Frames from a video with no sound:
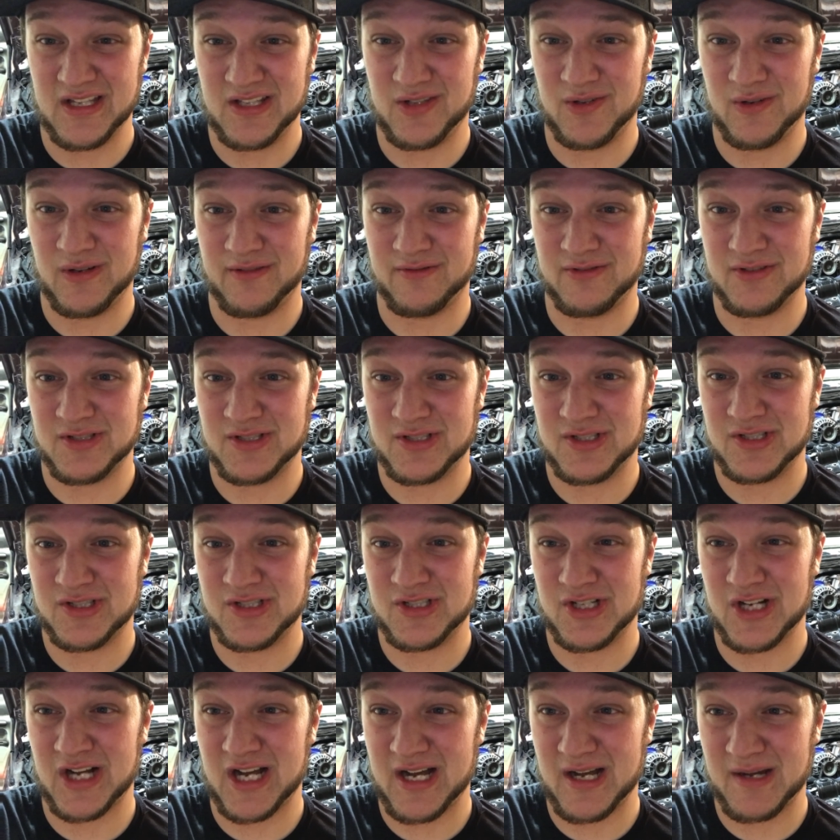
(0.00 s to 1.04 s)
you have a
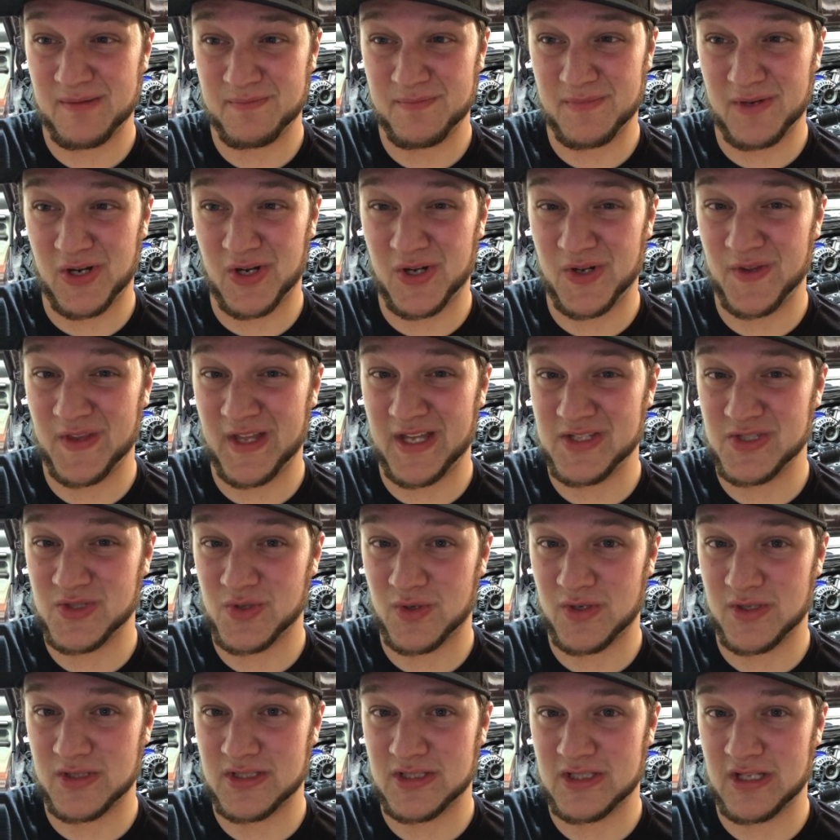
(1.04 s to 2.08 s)
shop, all that
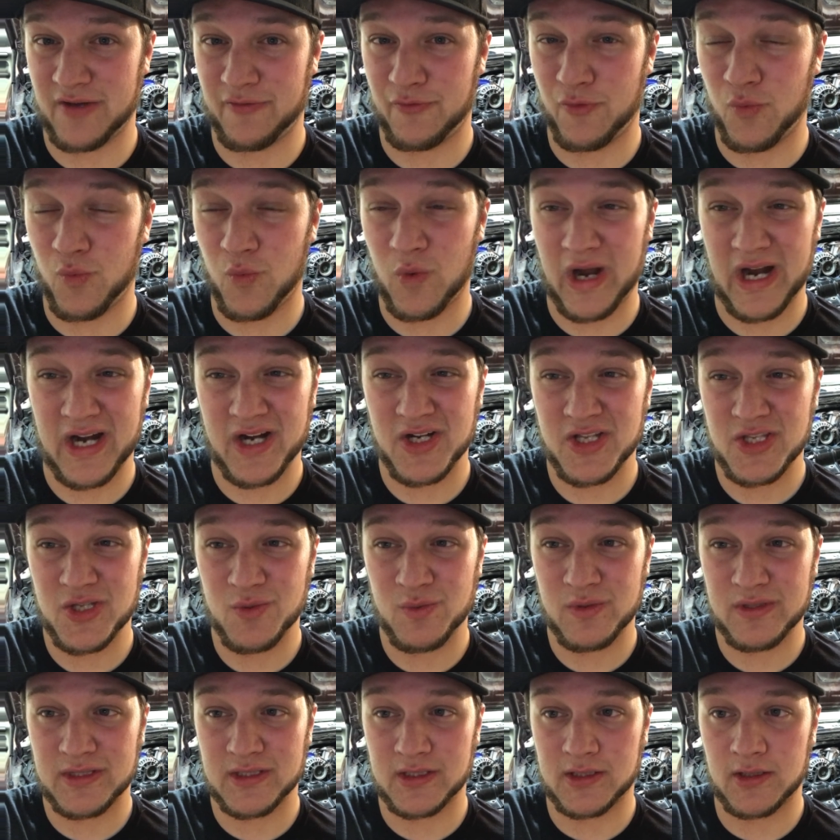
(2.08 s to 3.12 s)
sort of stuff. Why are
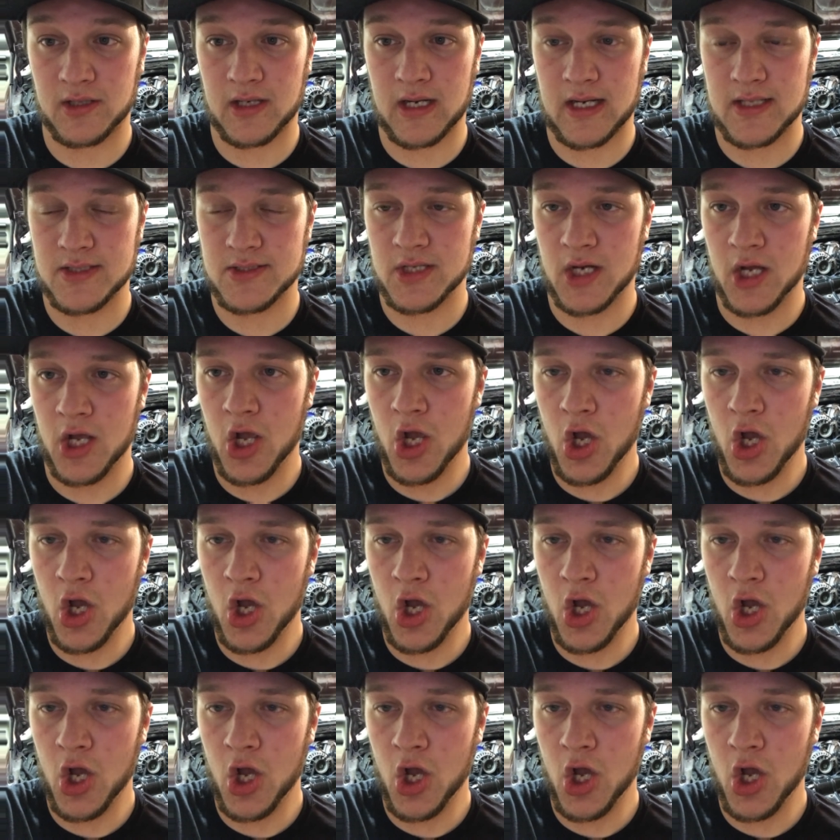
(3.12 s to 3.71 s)
you in the garage?